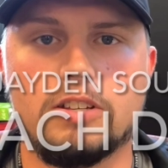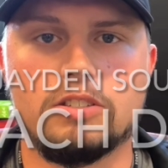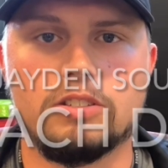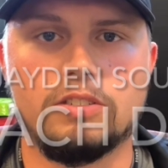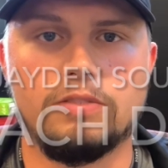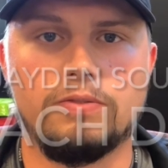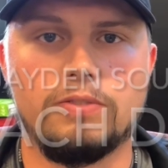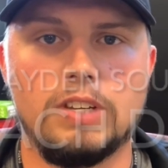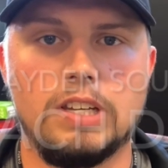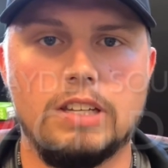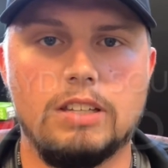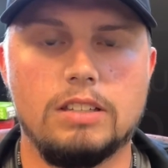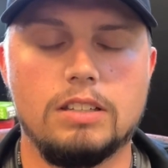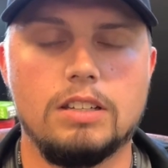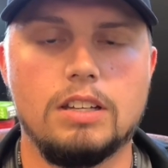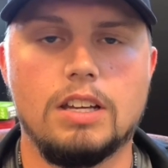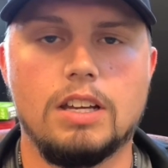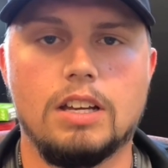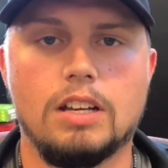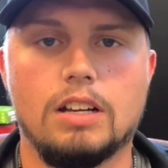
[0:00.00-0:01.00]
defeat,
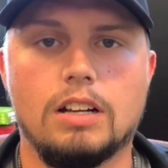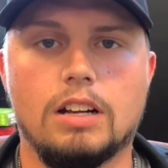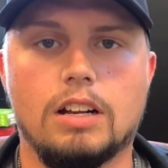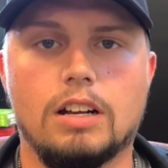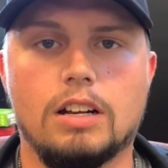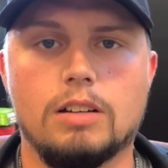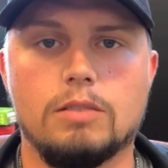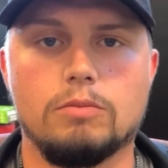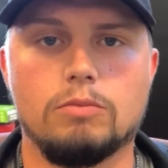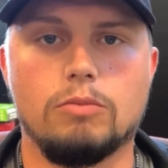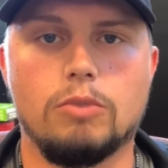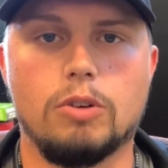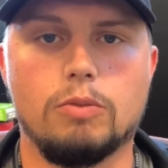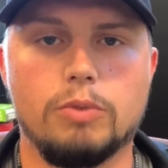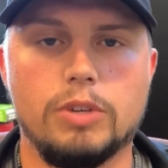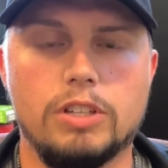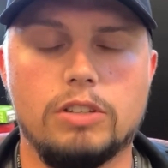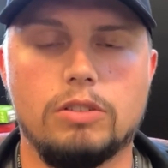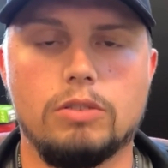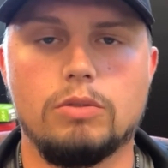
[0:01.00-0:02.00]
what
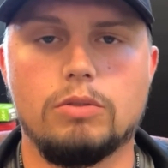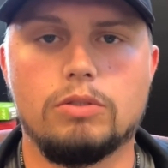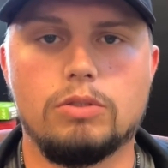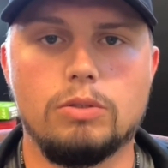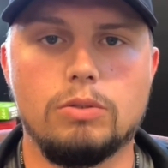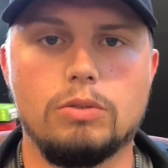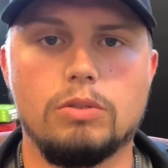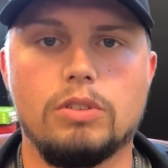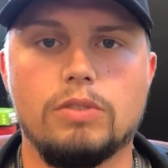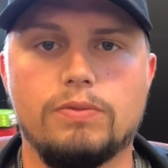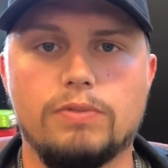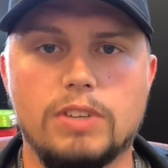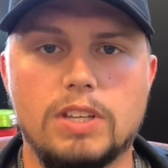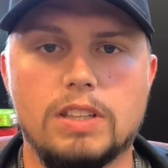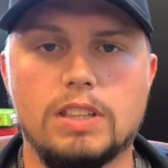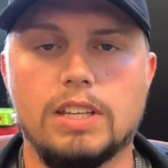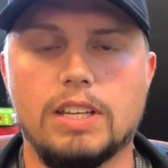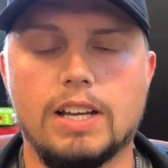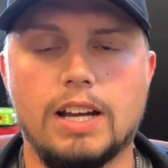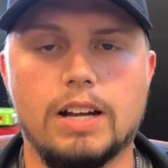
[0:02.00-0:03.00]
we do to
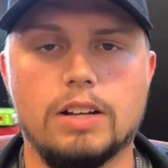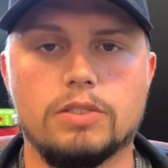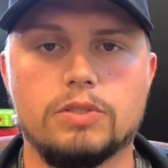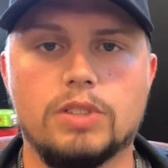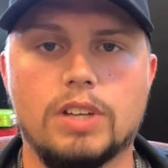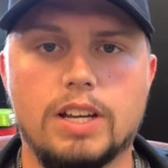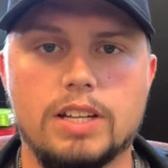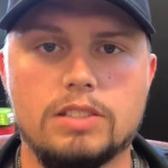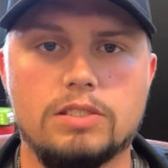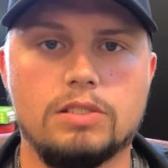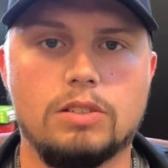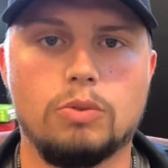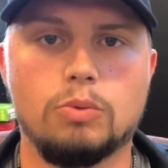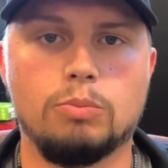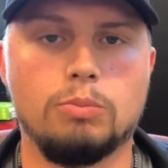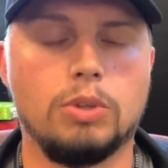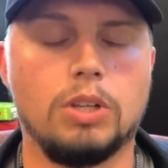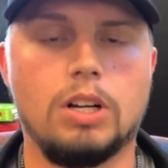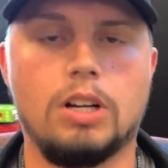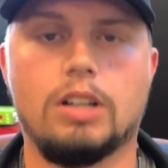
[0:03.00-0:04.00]
defeat the outside zone
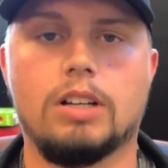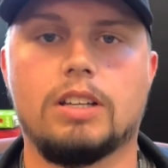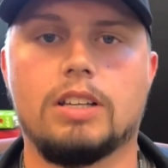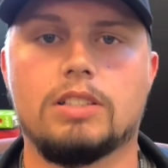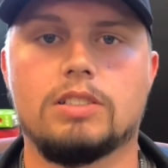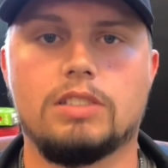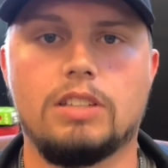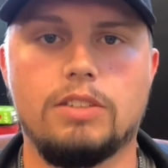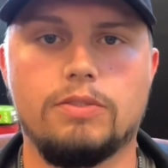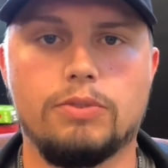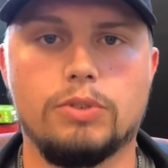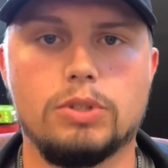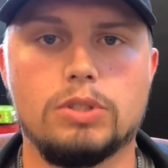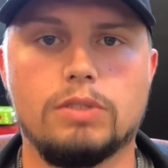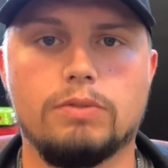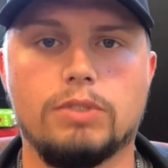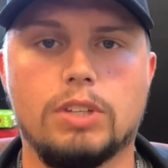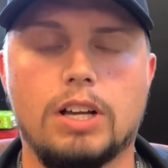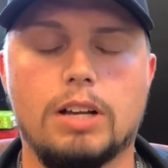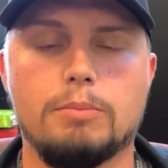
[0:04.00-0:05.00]
block as
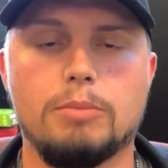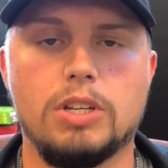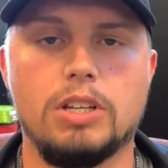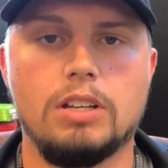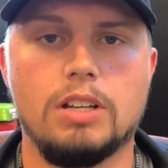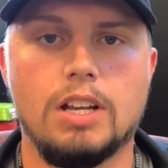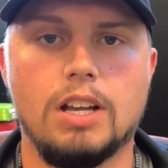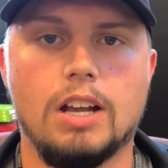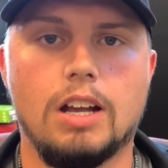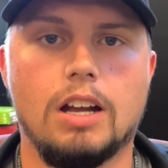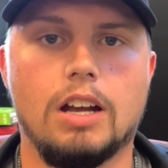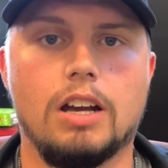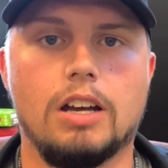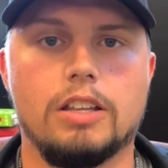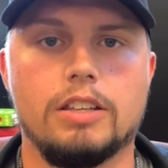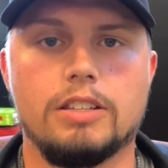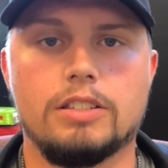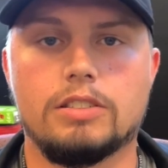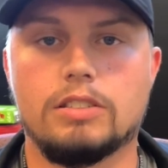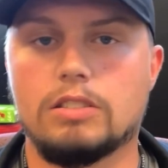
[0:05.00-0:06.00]
defensive linemen.
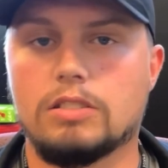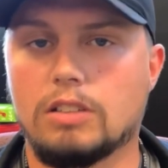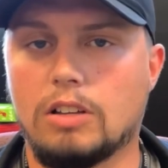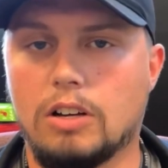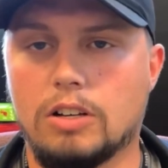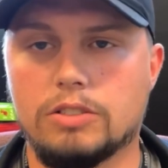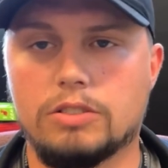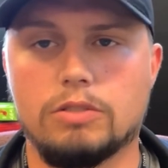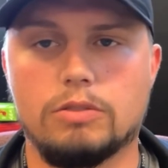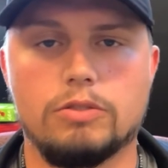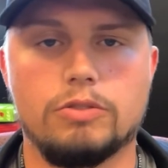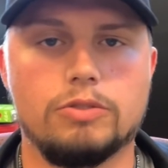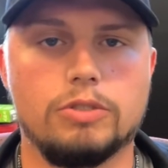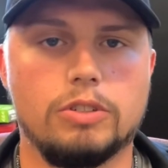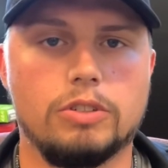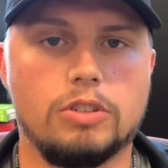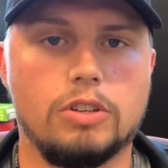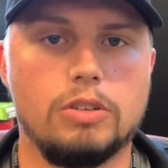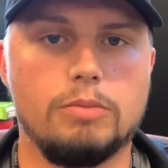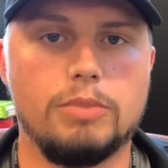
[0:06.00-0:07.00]
This is also a
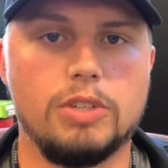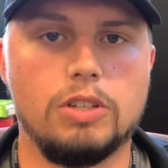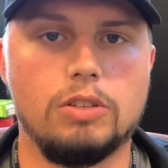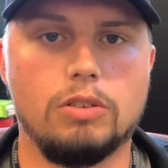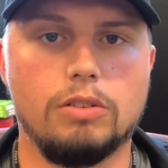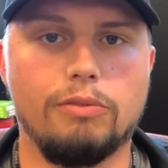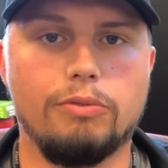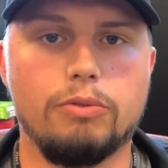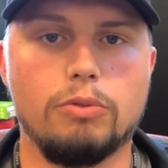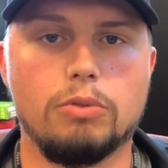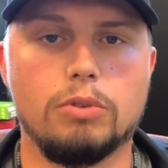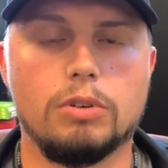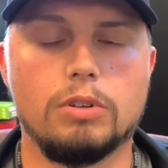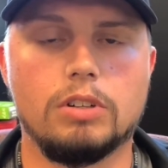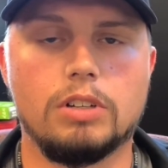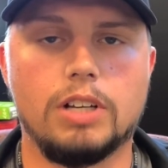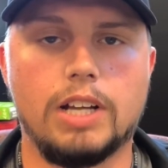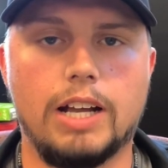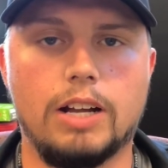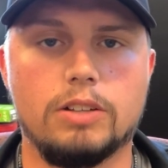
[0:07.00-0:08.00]
drill could be good for
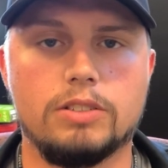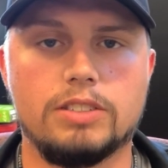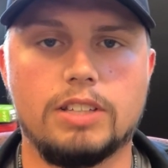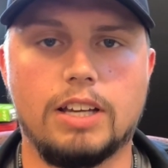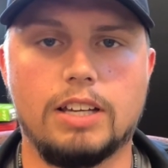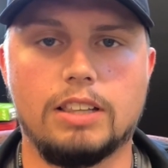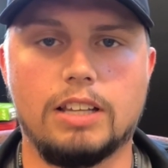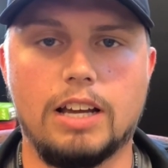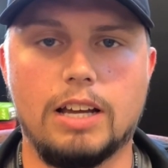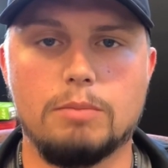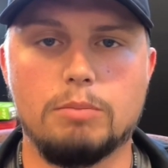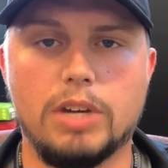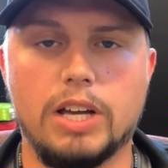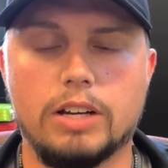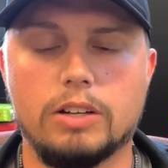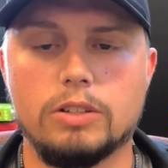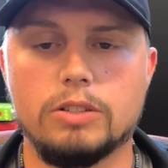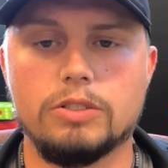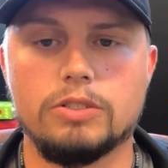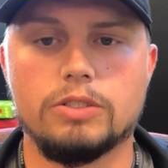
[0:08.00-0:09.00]
outside
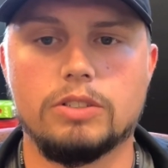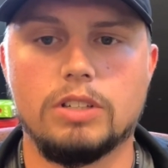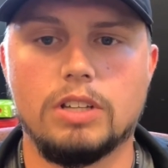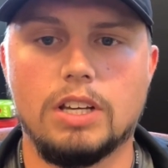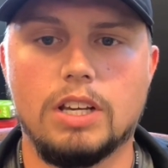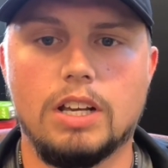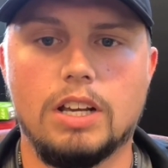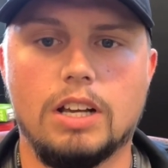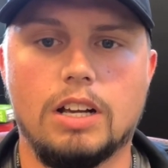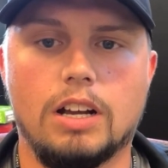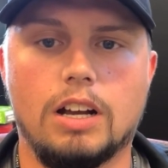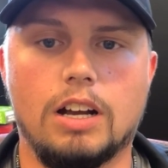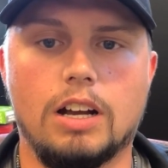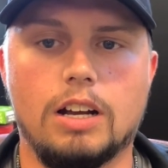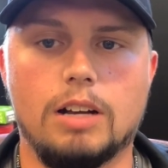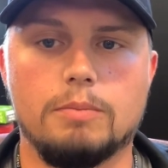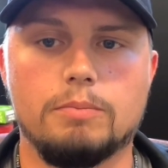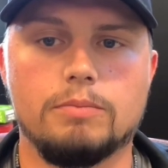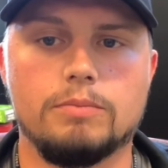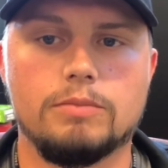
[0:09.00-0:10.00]
linebackers.
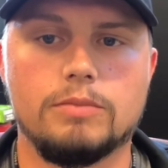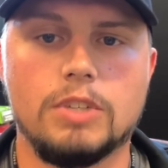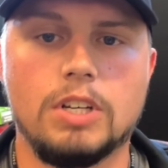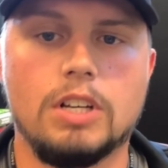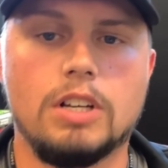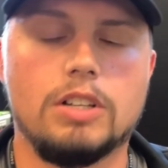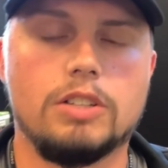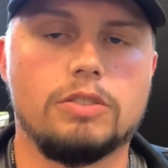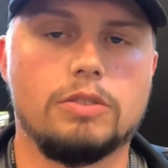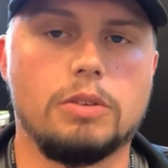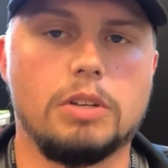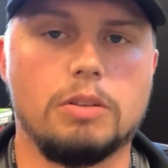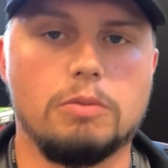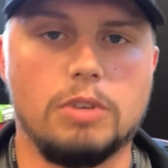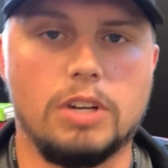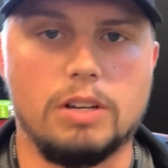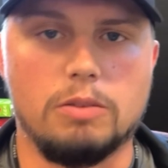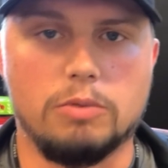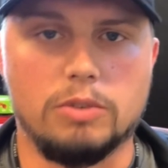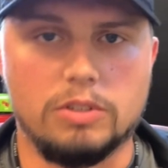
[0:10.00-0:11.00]
So
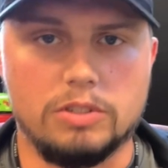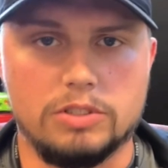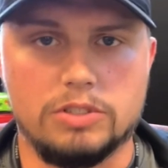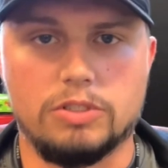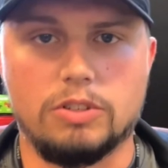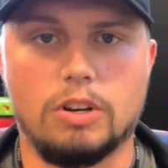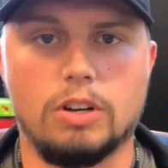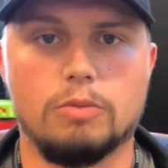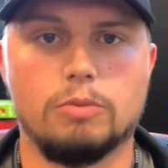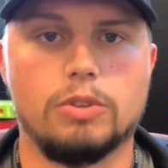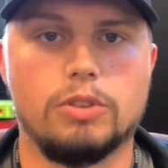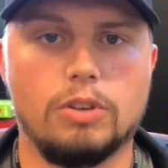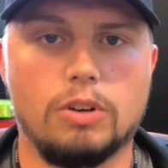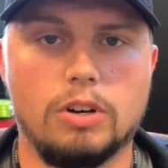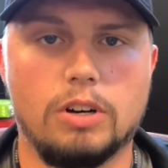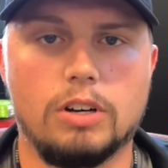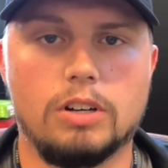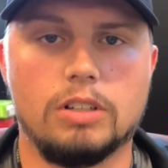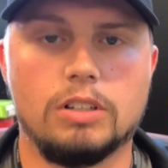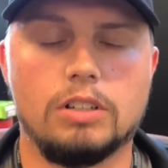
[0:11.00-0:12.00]
anyway, we're going to start with
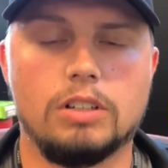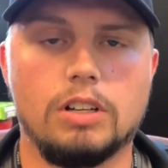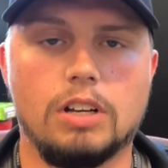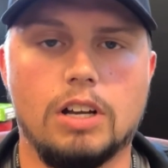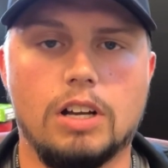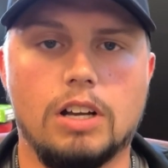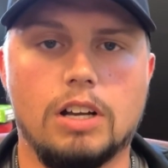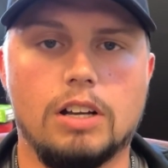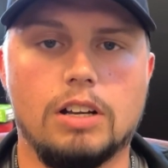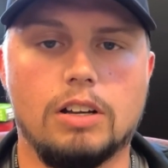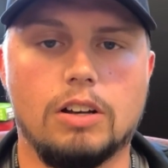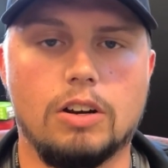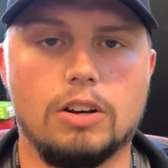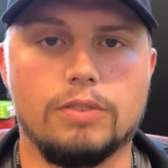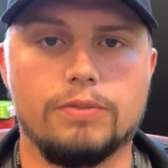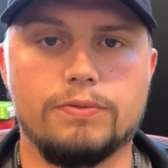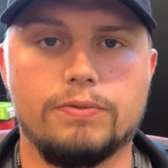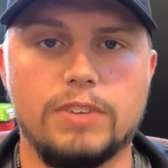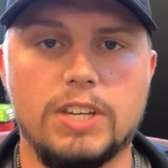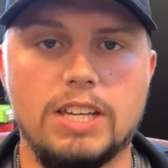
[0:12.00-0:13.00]
our
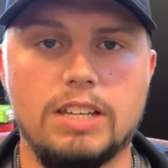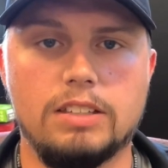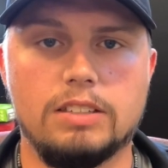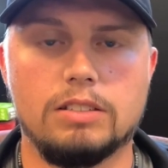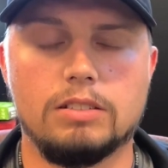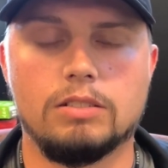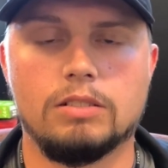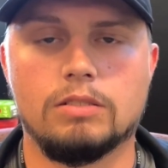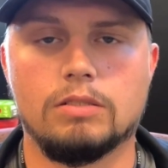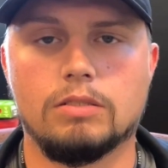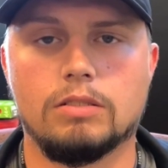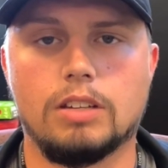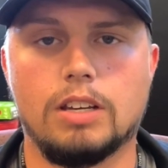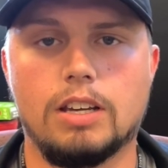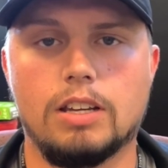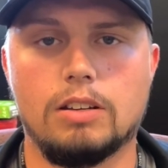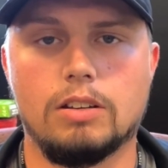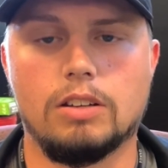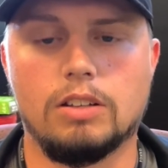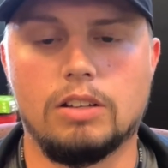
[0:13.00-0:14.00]
feet. Okay,